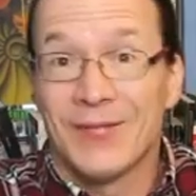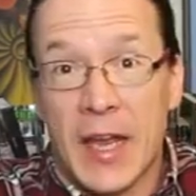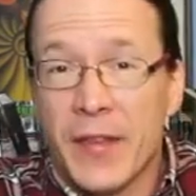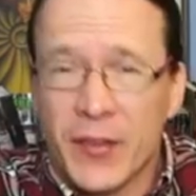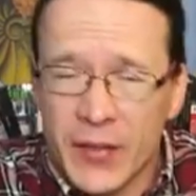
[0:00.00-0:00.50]

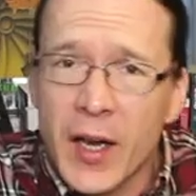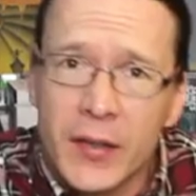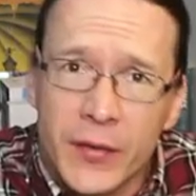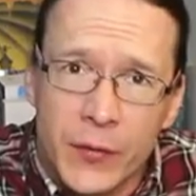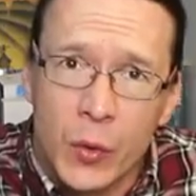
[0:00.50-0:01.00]
And the
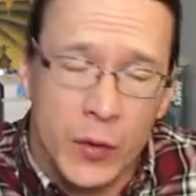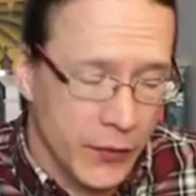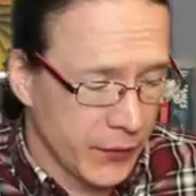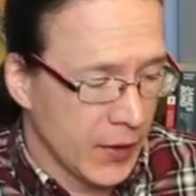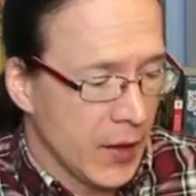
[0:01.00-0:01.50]
size, of
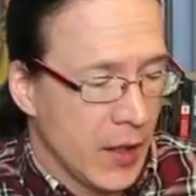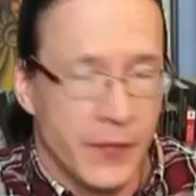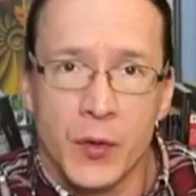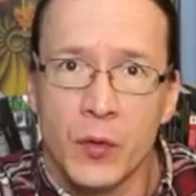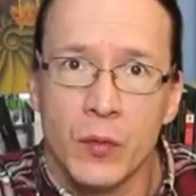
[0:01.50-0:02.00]
course,
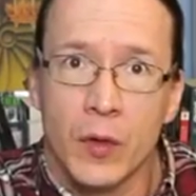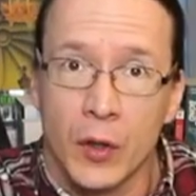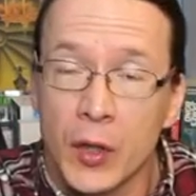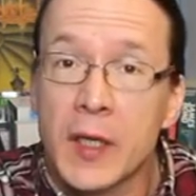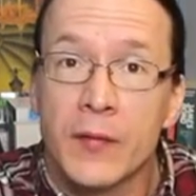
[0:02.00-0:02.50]
if you are
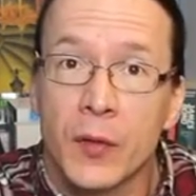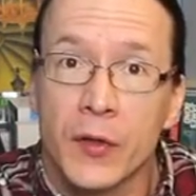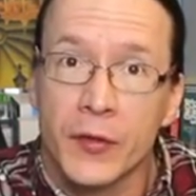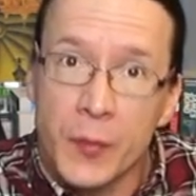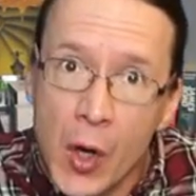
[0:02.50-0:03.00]
looking for
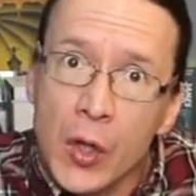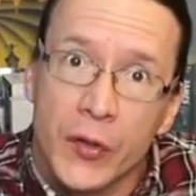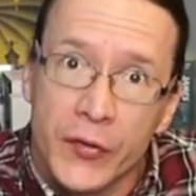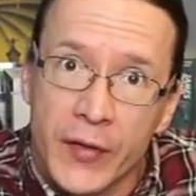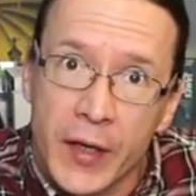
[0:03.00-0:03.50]
a
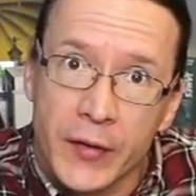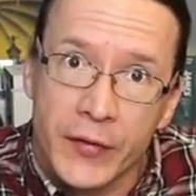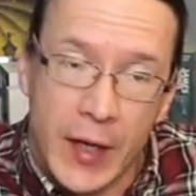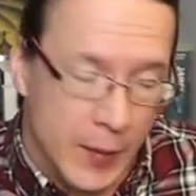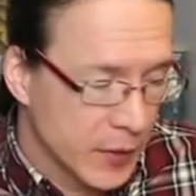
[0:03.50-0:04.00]
smaller size
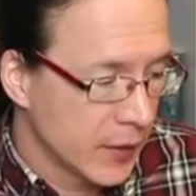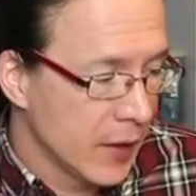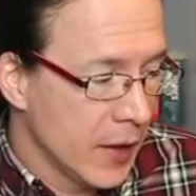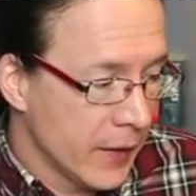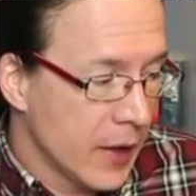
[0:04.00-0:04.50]
tablet,
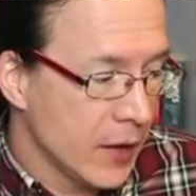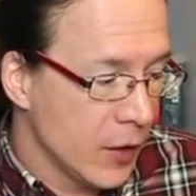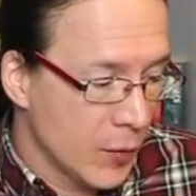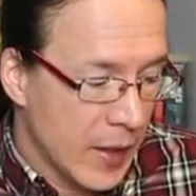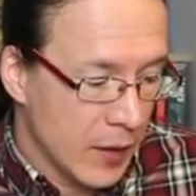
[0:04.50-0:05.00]
then
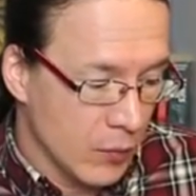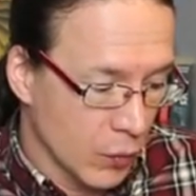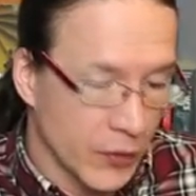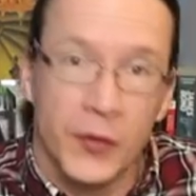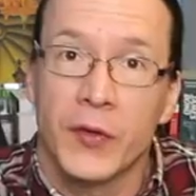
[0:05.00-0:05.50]
you may
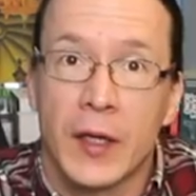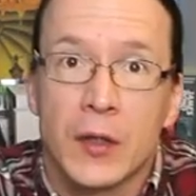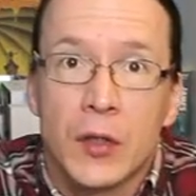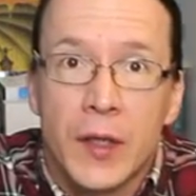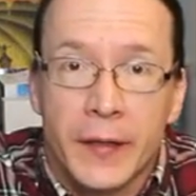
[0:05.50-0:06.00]
want to take
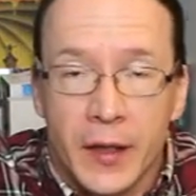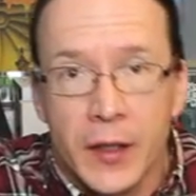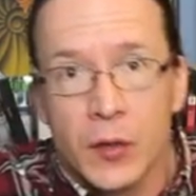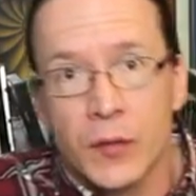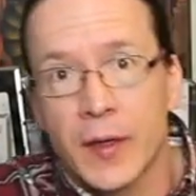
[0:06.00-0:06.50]
a look at the
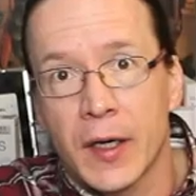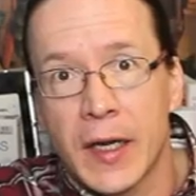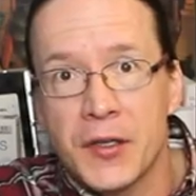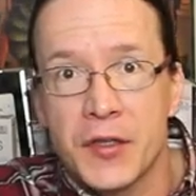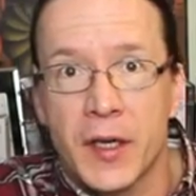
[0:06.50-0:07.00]
Kindle Fire
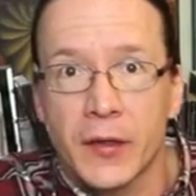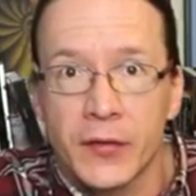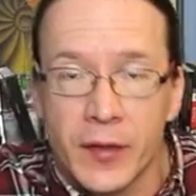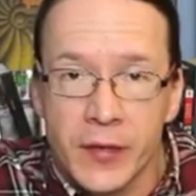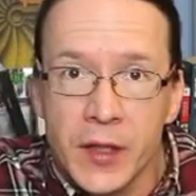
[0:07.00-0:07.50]
HDX
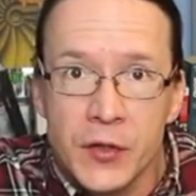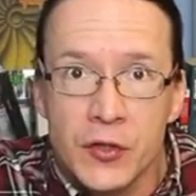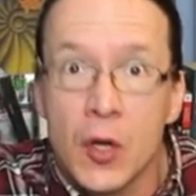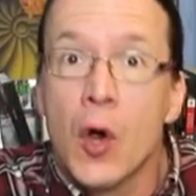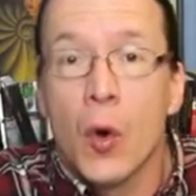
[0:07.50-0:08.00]

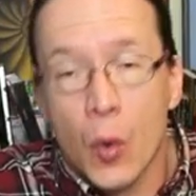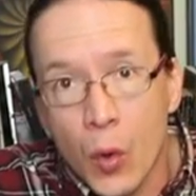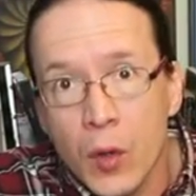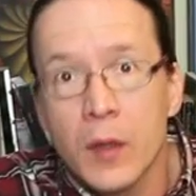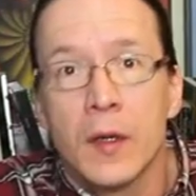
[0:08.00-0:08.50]
7-inch
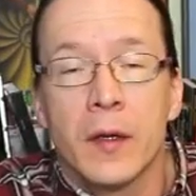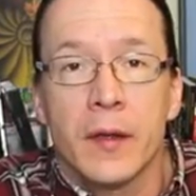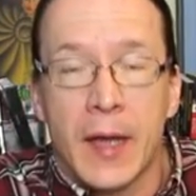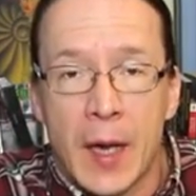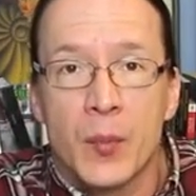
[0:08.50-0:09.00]
or
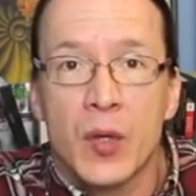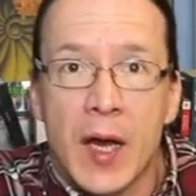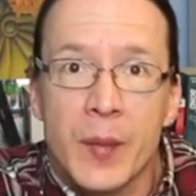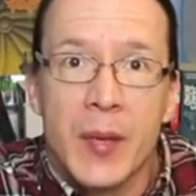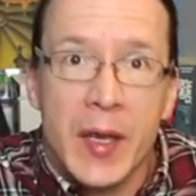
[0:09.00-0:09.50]
the Apple
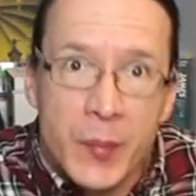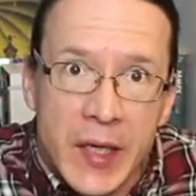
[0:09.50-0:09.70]
iPad